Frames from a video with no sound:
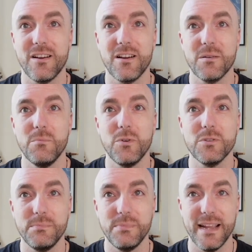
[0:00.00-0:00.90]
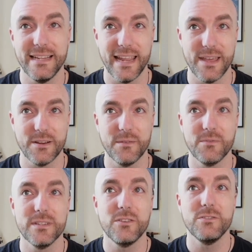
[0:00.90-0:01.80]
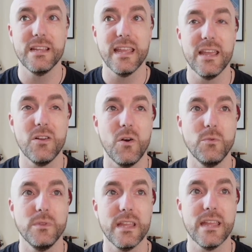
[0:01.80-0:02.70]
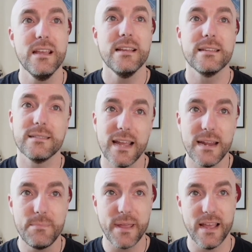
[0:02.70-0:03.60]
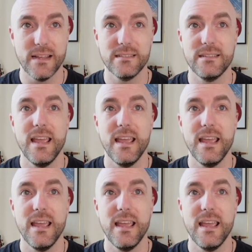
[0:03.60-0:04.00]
are multiplied together, resulting in only sidebands